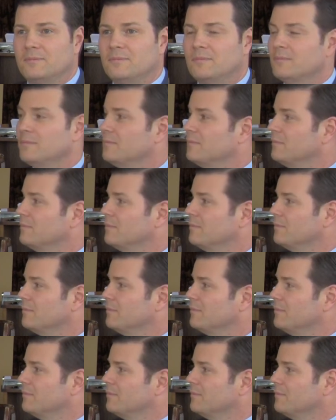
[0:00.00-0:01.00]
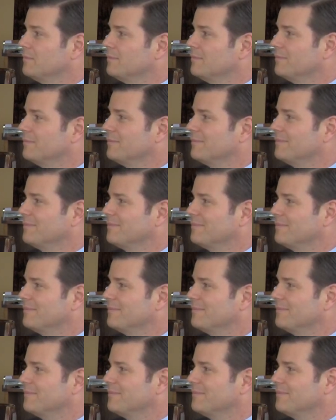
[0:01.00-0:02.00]

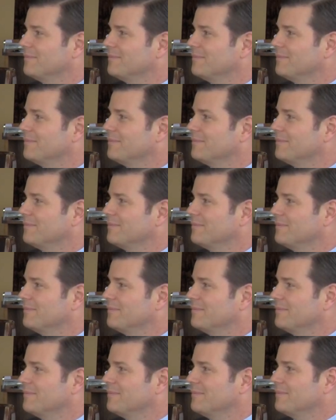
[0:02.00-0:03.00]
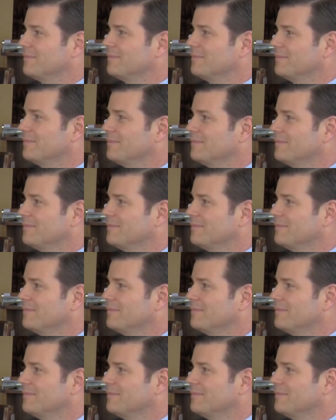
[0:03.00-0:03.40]
The person shown says nothing.